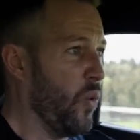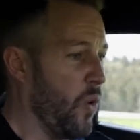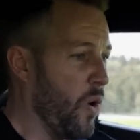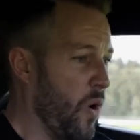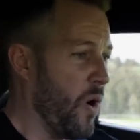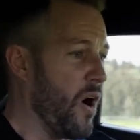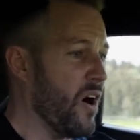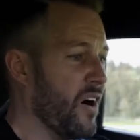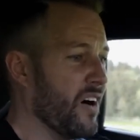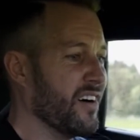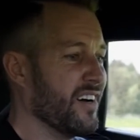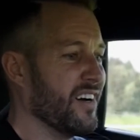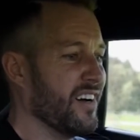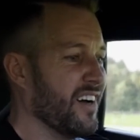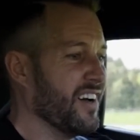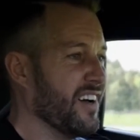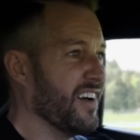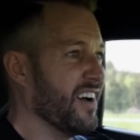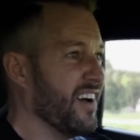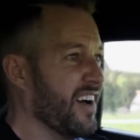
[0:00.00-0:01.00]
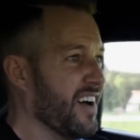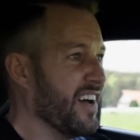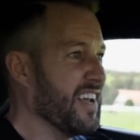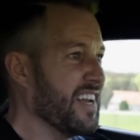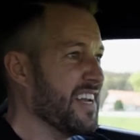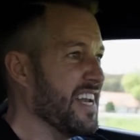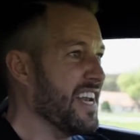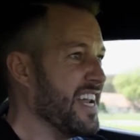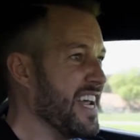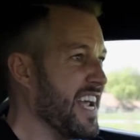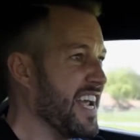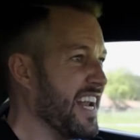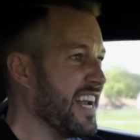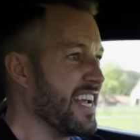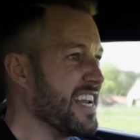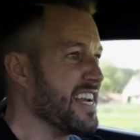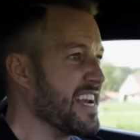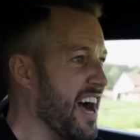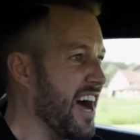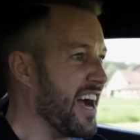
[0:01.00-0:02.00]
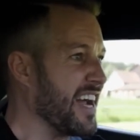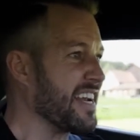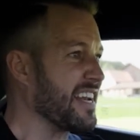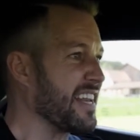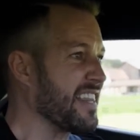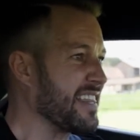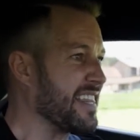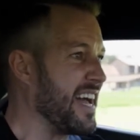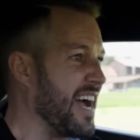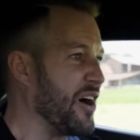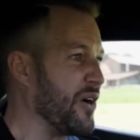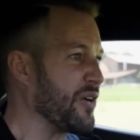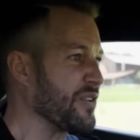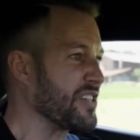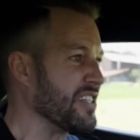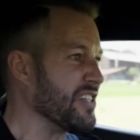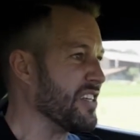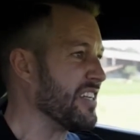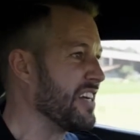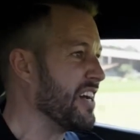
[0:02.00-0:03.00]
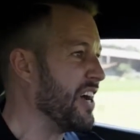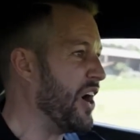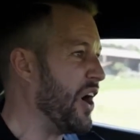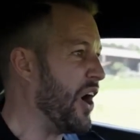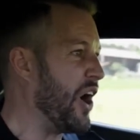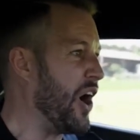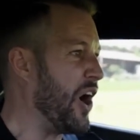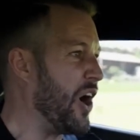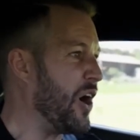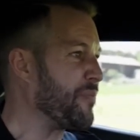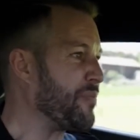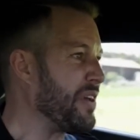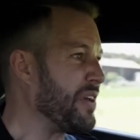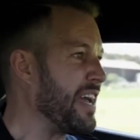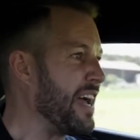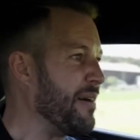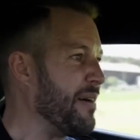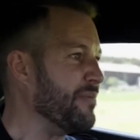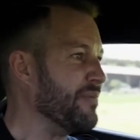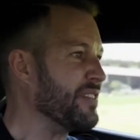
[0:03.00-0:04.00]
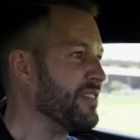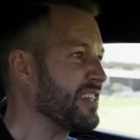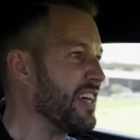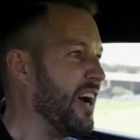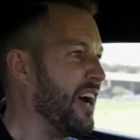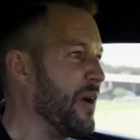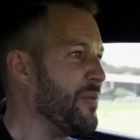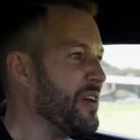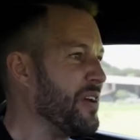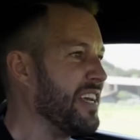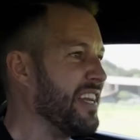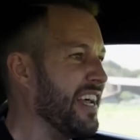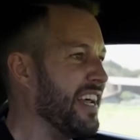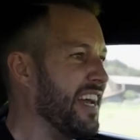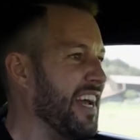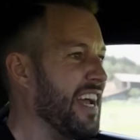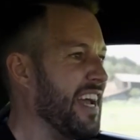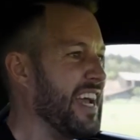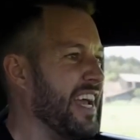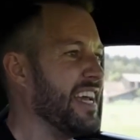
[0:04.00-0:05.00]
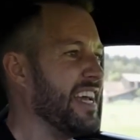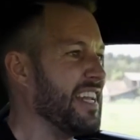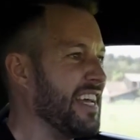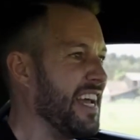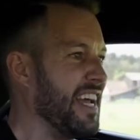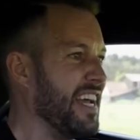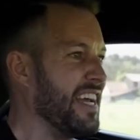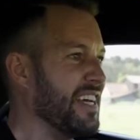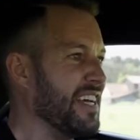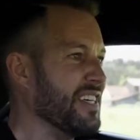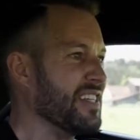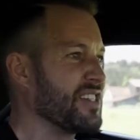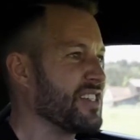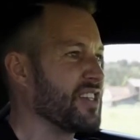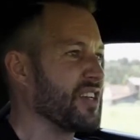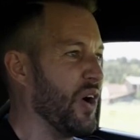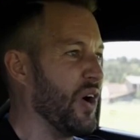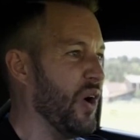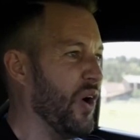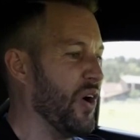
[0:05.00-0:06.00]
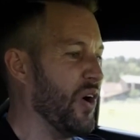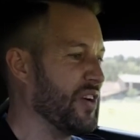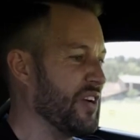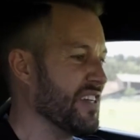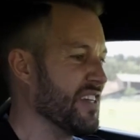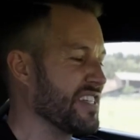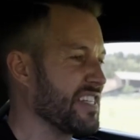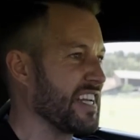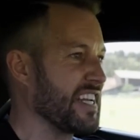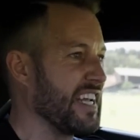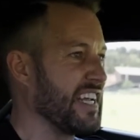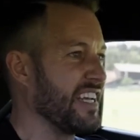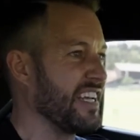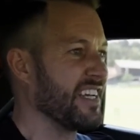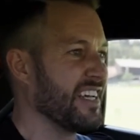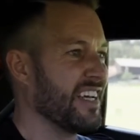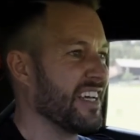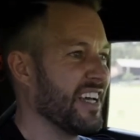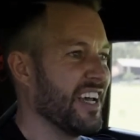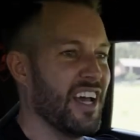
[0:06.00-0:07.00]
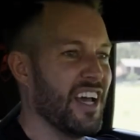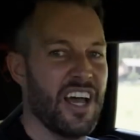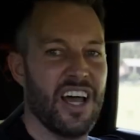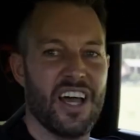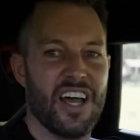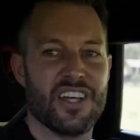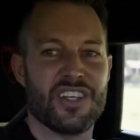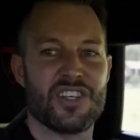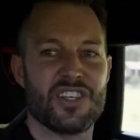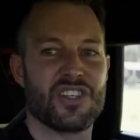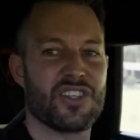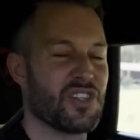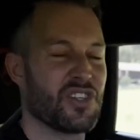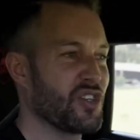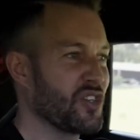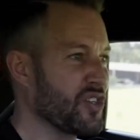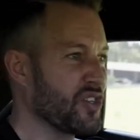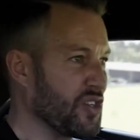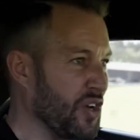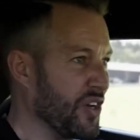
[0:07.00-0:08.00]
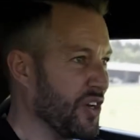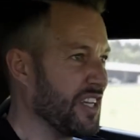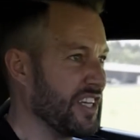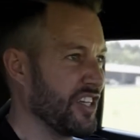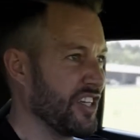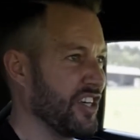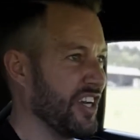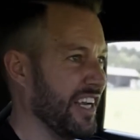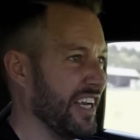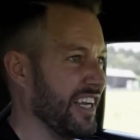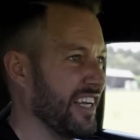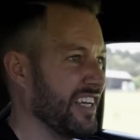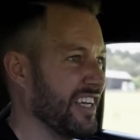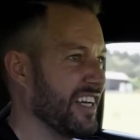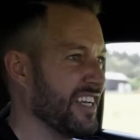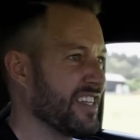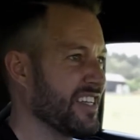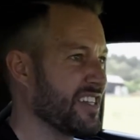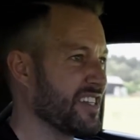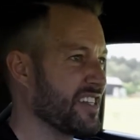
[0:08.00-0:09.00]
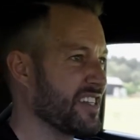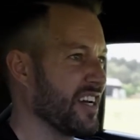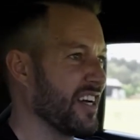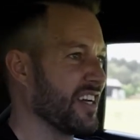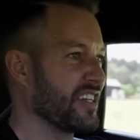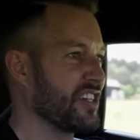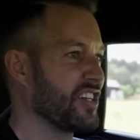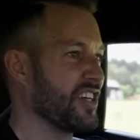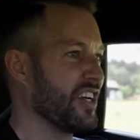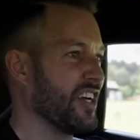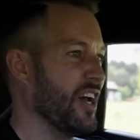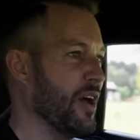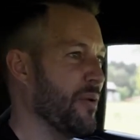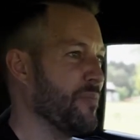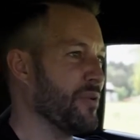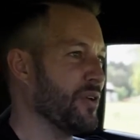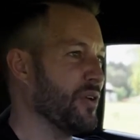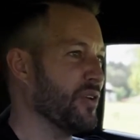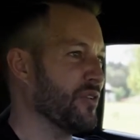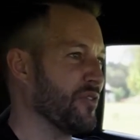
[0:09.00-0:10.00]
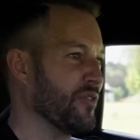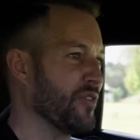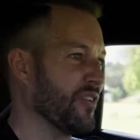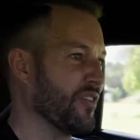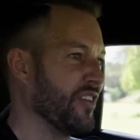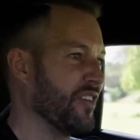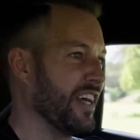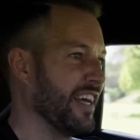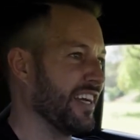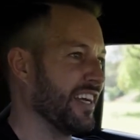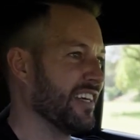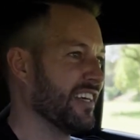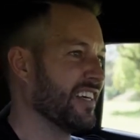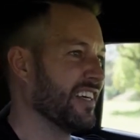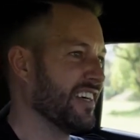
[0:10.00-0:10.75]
Whoa. Nearly 9,000 RPMs. I mean, it is honestly astonishing. Such a beautiful thing.